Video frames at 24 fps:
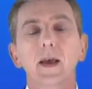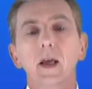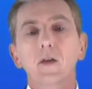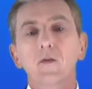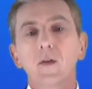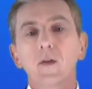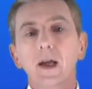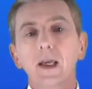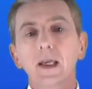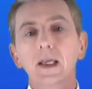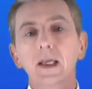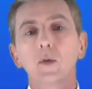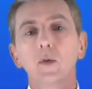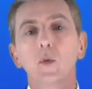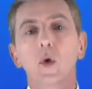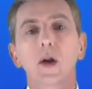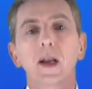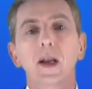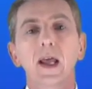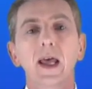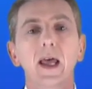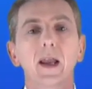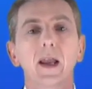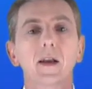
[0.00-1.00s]
If I heat
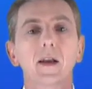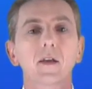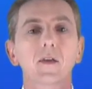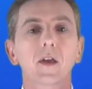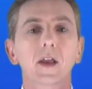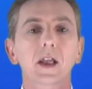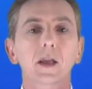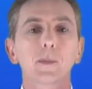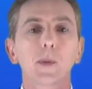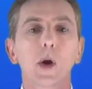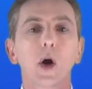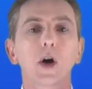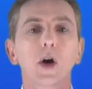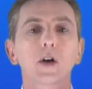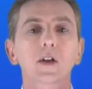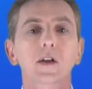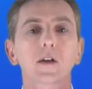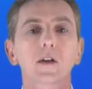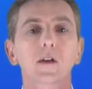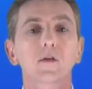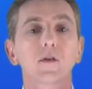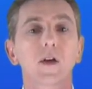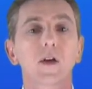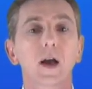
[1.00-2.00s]
one end, then the
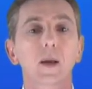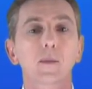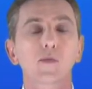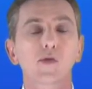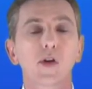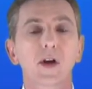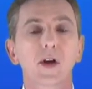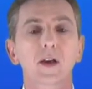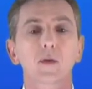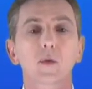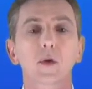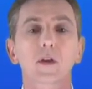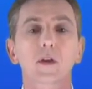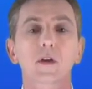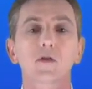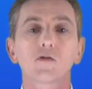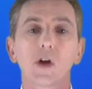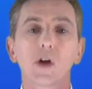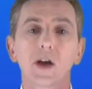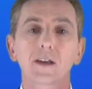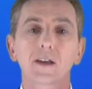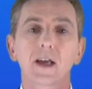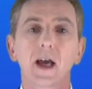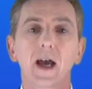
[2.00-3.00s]
particles vibrate with
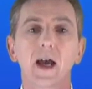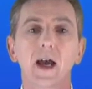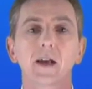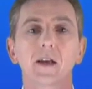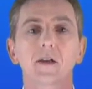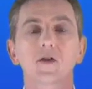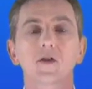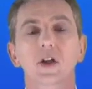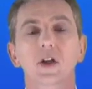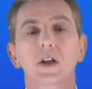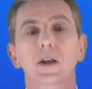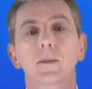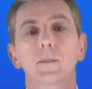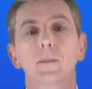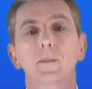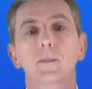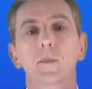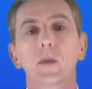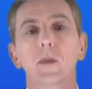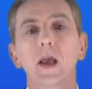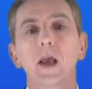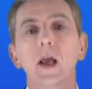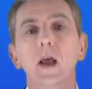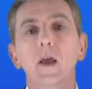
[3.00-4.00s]
greater energy.
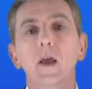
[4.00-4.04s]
